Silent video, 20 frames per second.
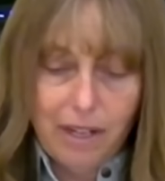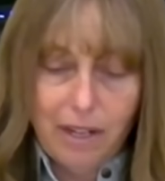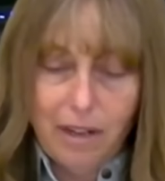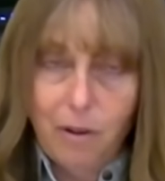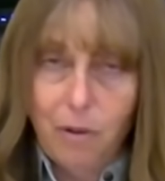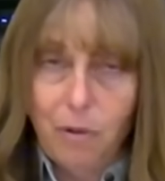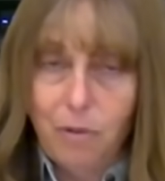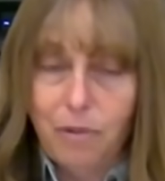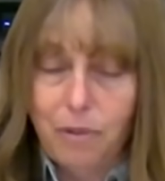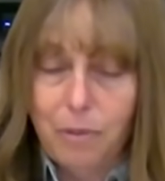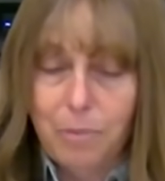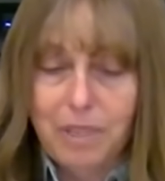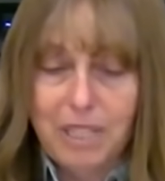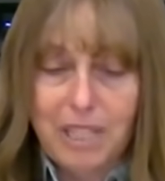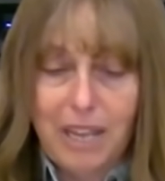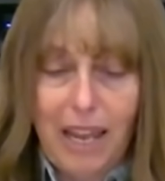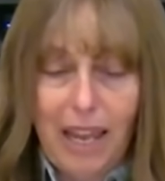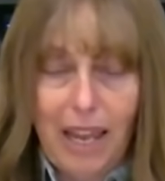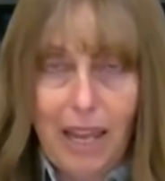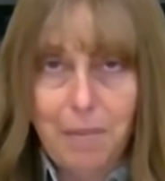note from
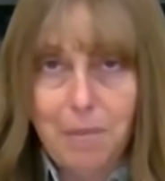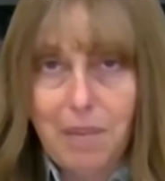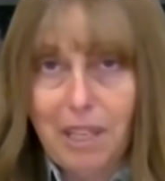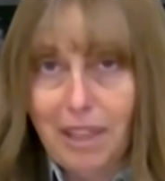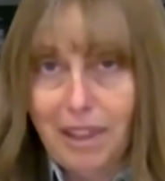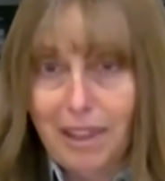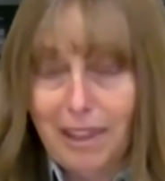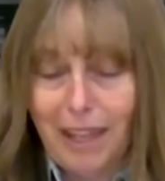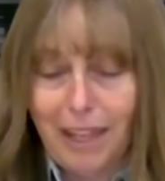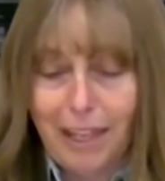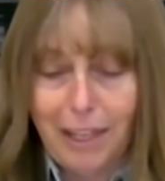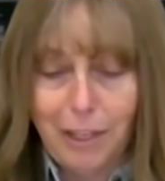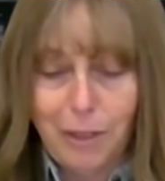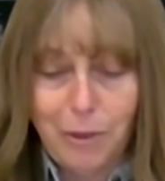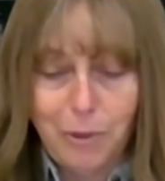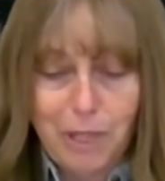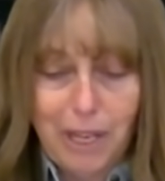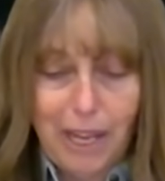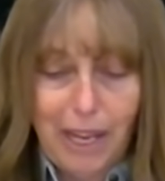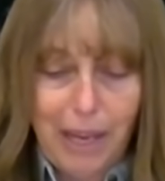Tammy.
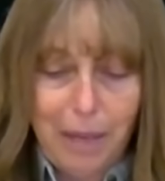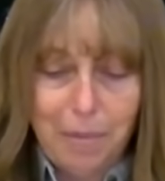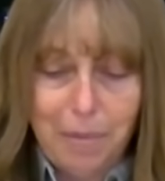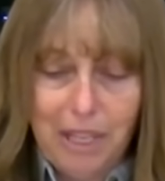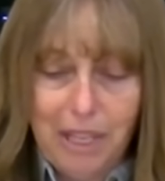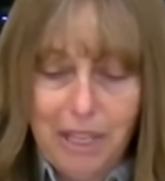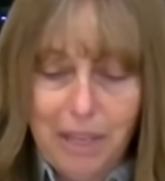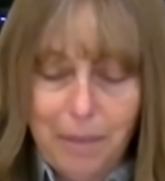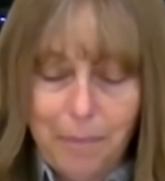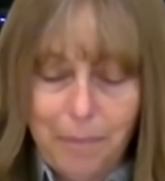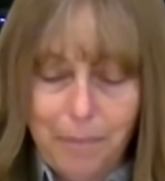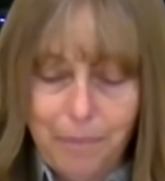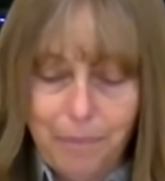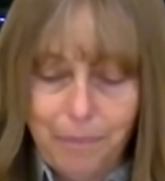Thank you, Tammy.